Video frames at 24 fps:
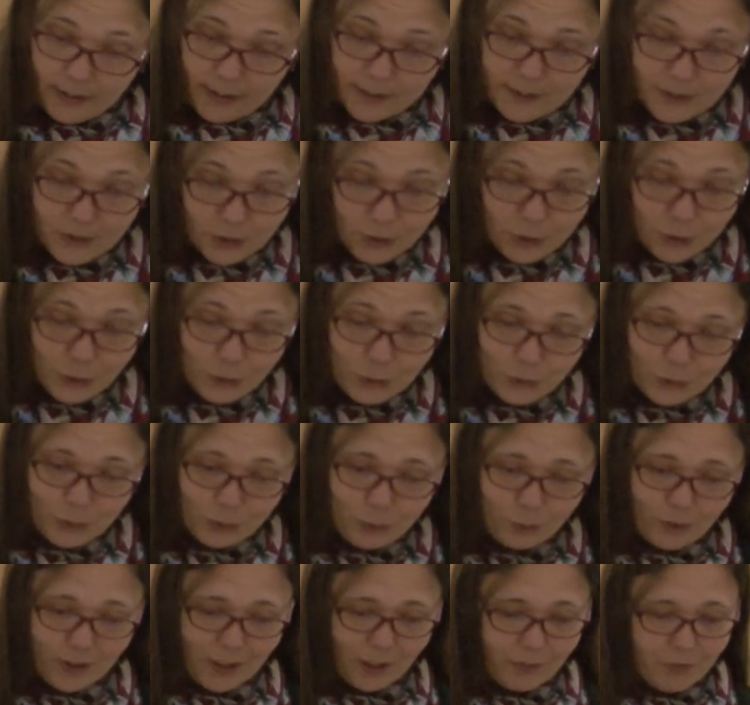
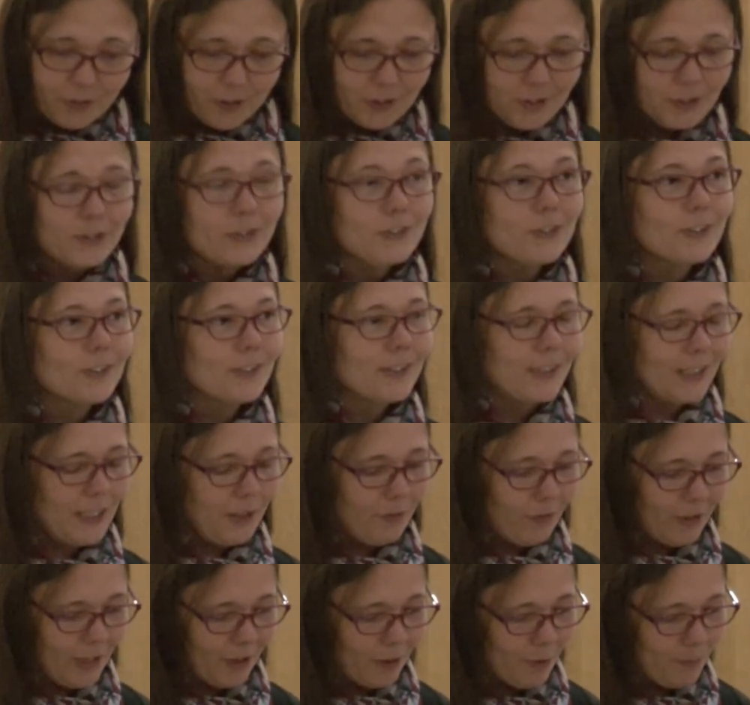institutional governance,
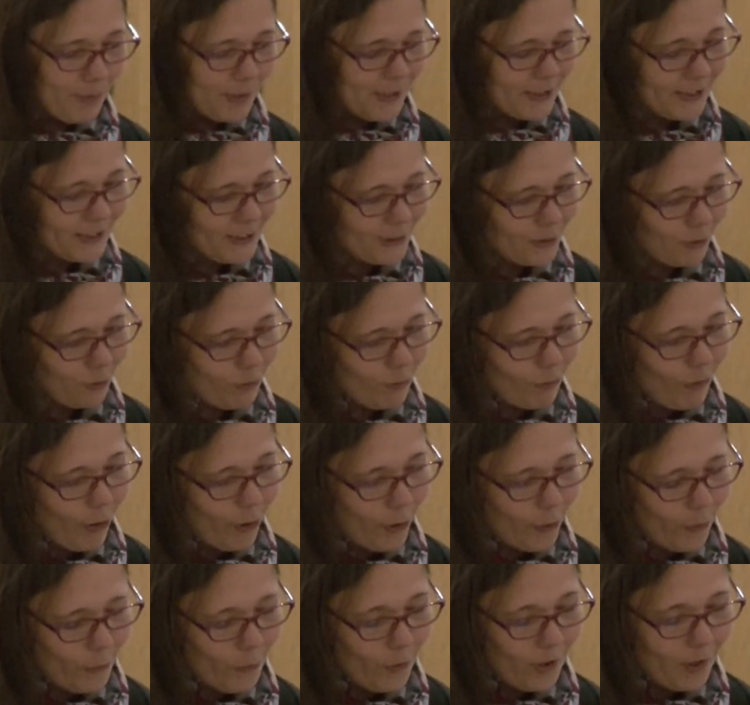even our ability to
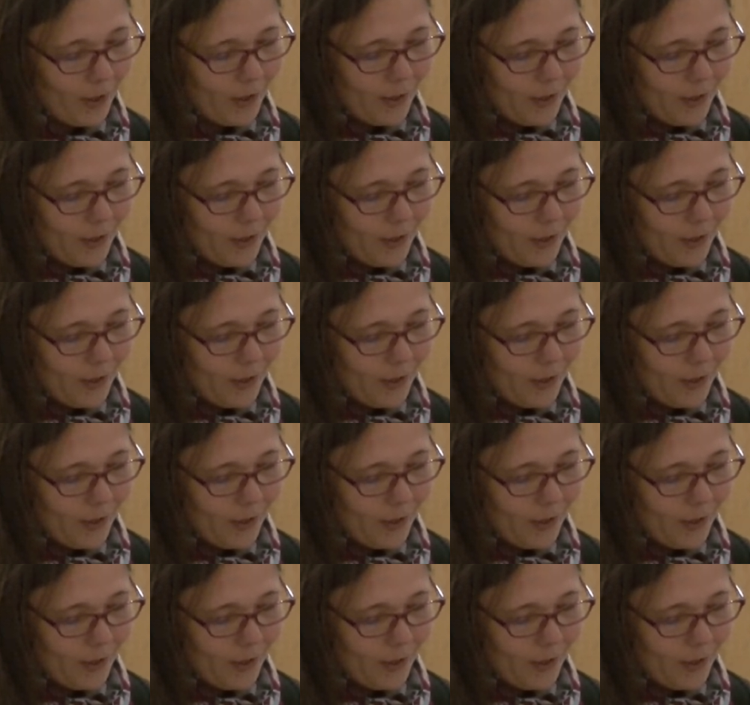grow,